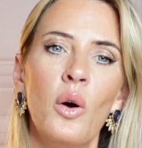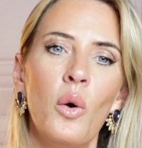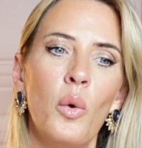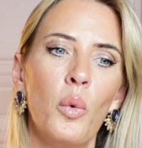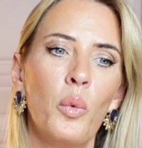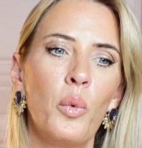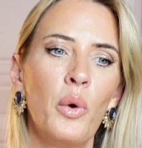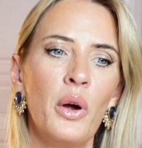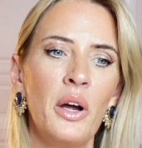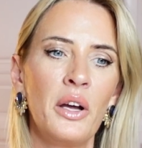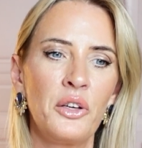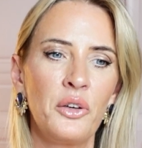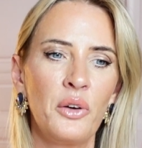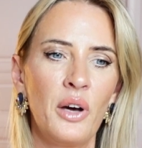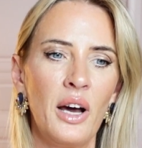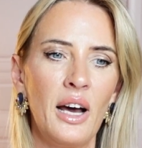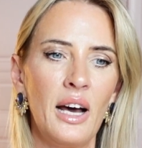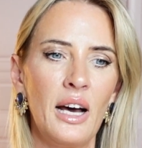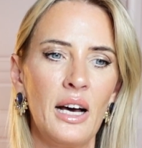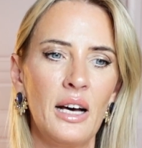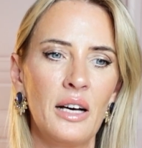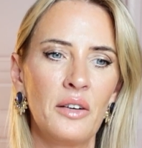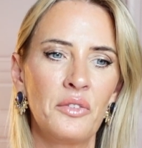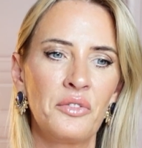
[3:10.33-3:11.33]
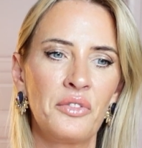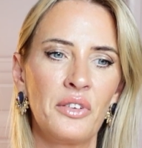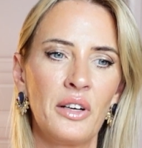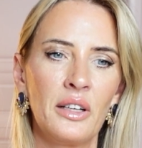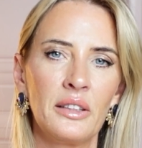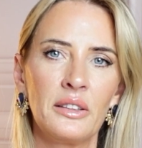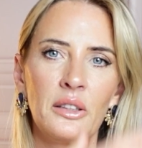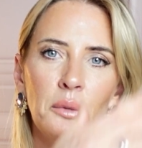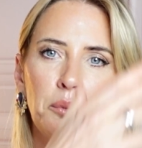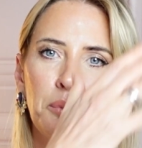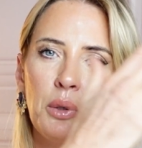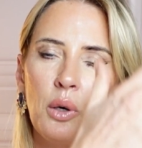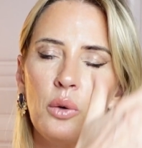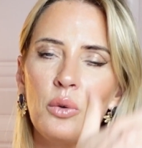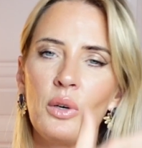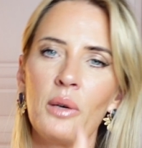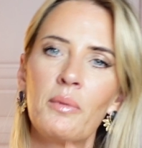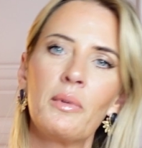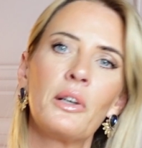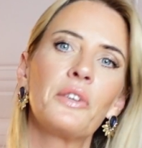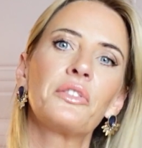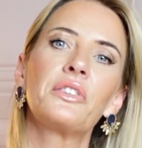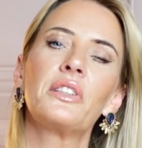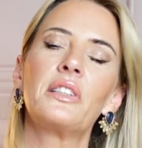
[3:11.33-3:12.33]
where you have the
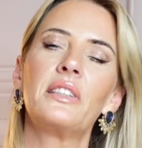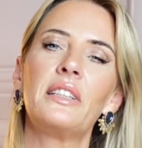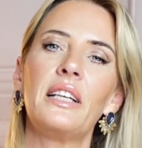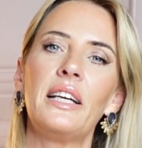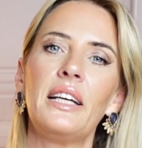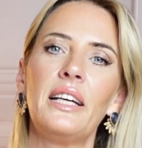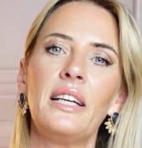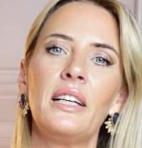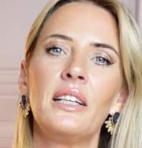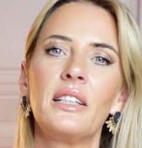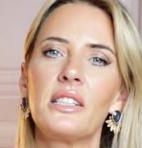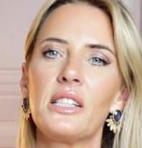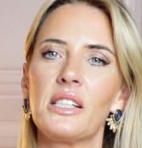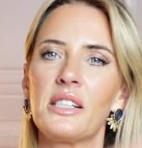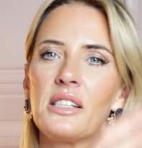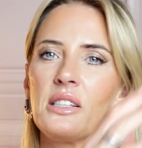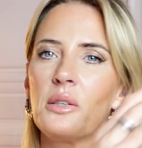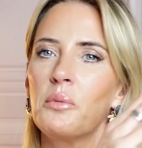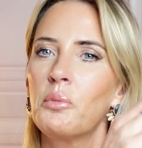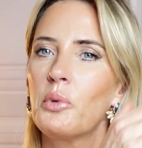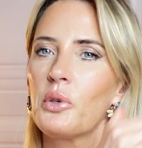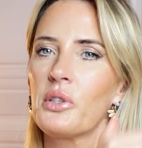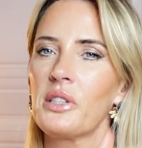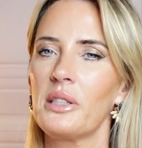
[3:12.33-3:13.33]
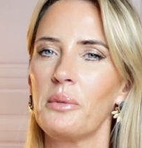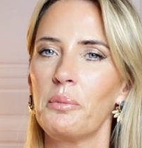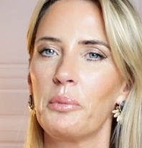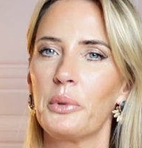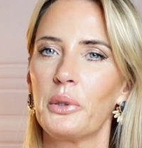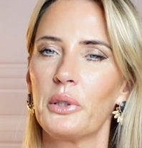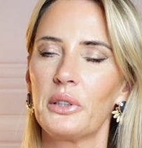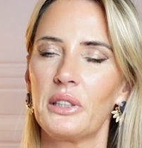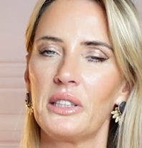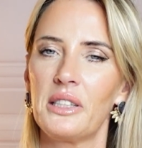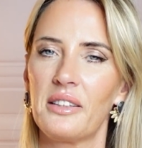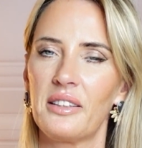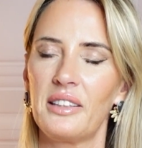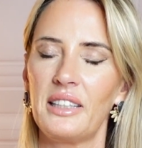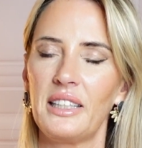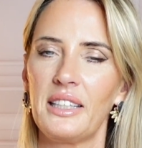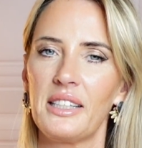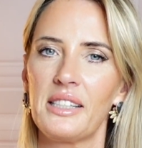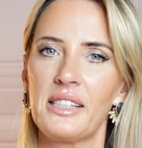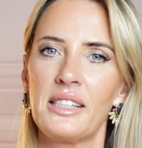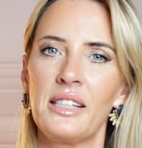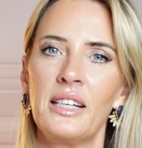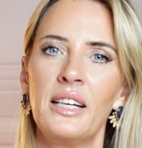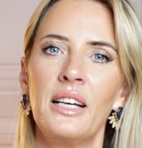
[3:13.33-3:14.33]
program of the day, just the most important
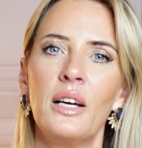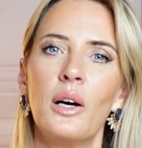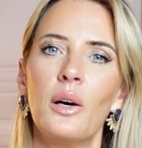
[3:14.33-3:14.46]
things,